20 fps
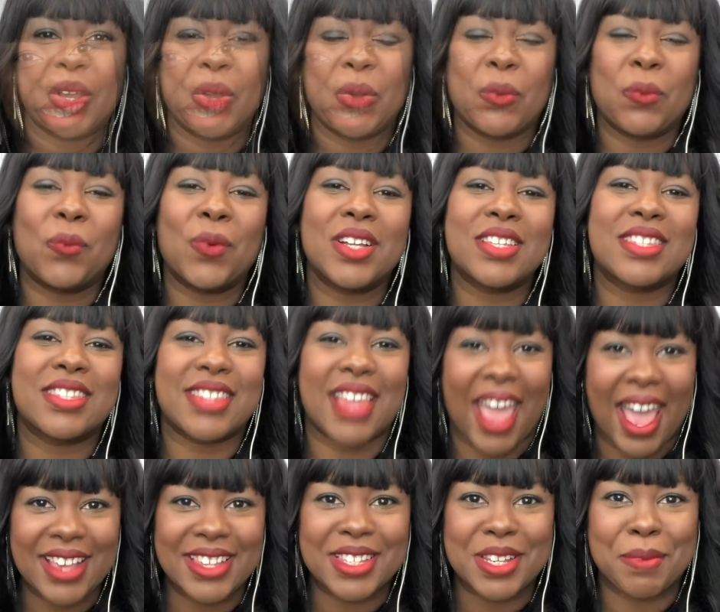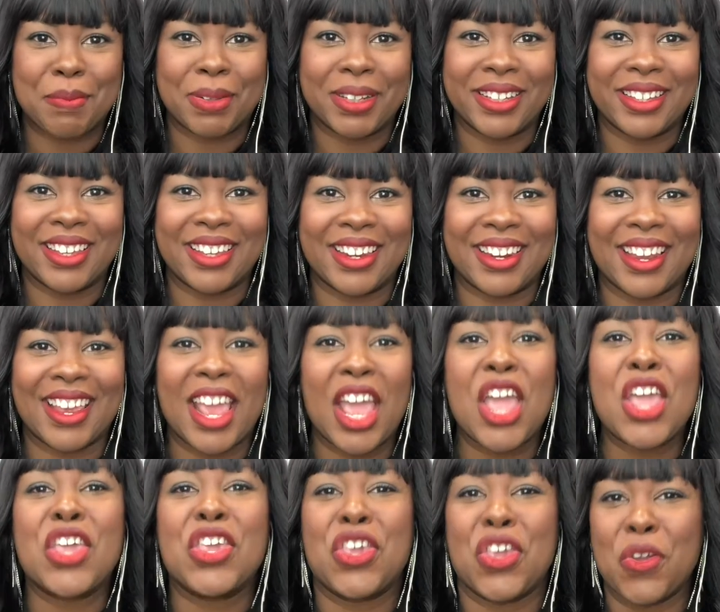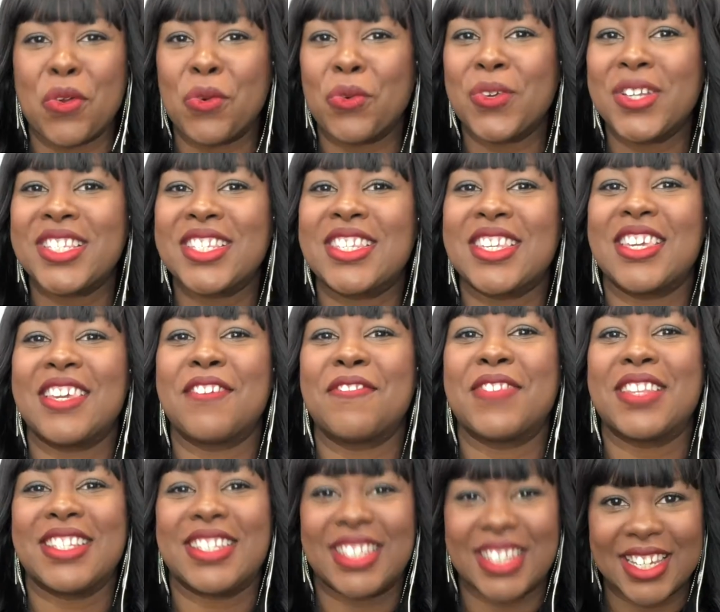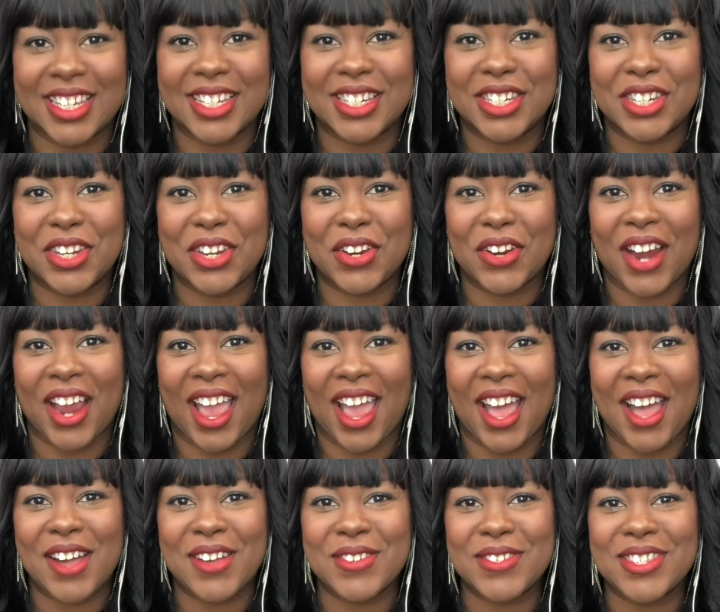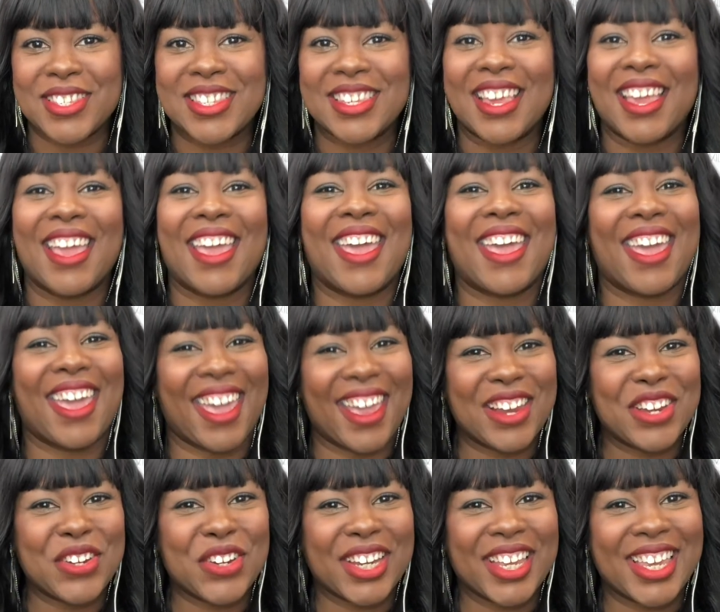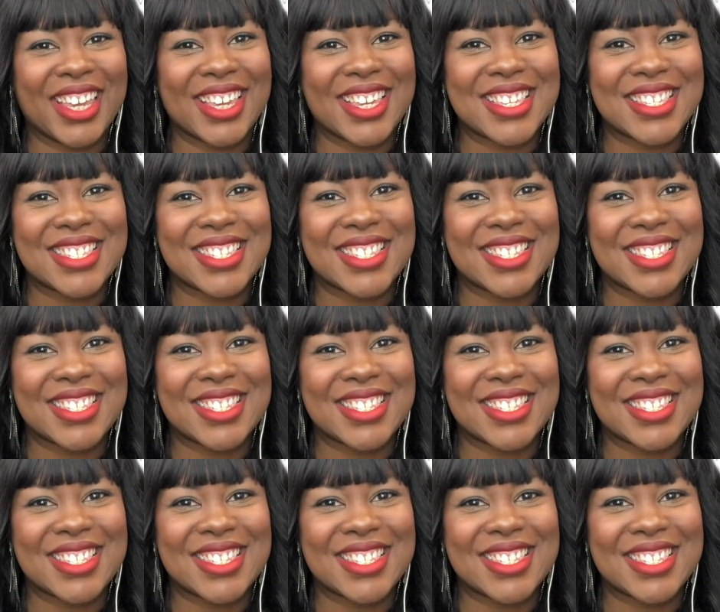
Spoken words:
Once that's complete, you will receive the deed to your house and your keys.